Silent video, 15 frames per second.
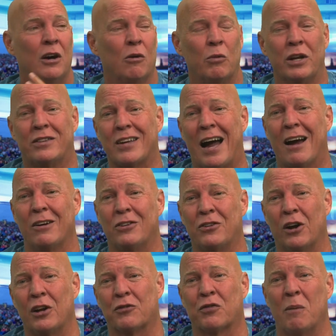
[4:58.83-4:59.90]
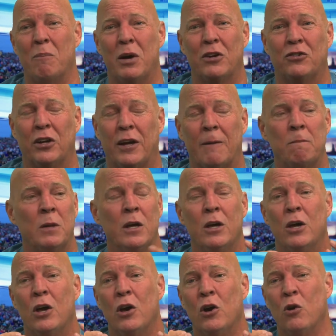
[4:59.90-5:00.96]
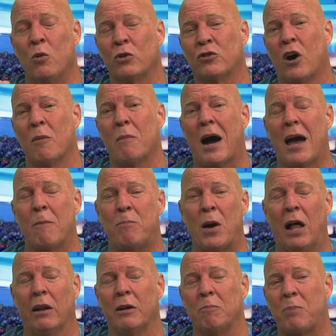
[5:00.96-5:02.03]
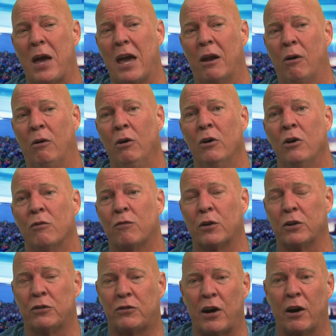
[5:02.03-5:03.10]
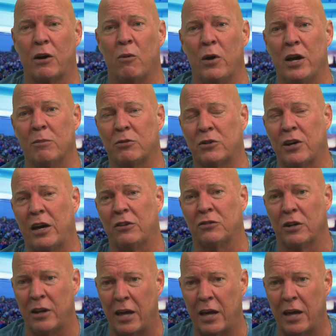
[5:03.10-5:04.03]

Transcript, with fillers: retired judge from Michigan who was on my appellate panel for Terry Williams' case, the